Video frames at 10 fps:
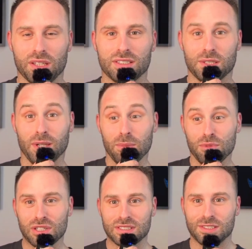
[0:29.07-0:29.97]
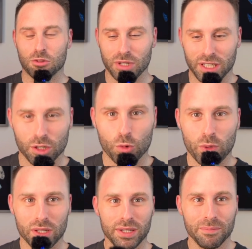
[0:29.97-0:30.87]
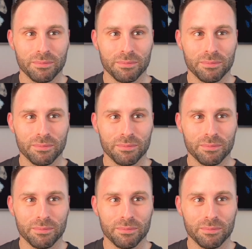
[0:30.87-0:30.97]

So let me just zoom in quickly